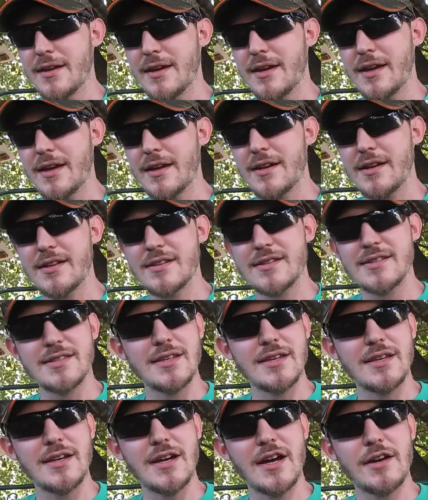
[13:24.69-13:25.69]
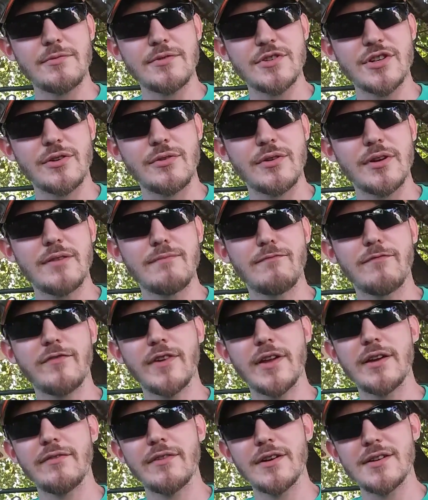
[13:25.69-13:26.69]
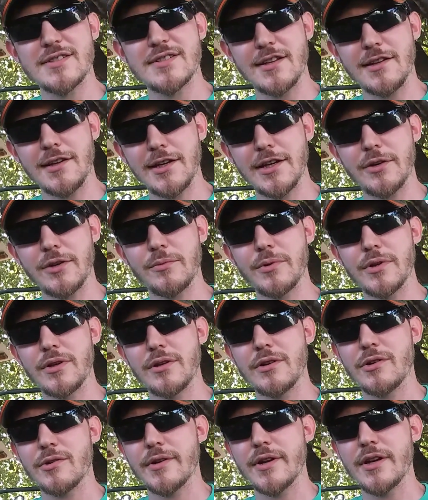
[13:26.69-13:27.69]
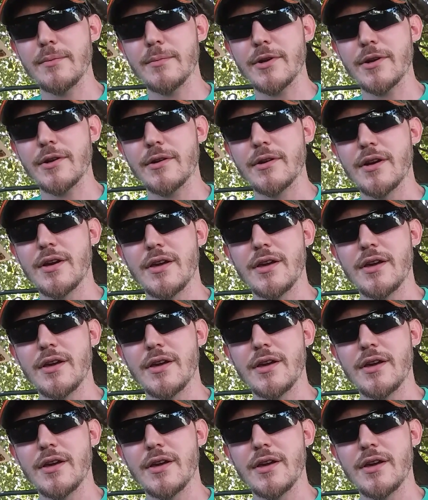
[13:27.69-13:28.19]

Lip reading: and it's the Irish cream flavor. It's a liquid creamer.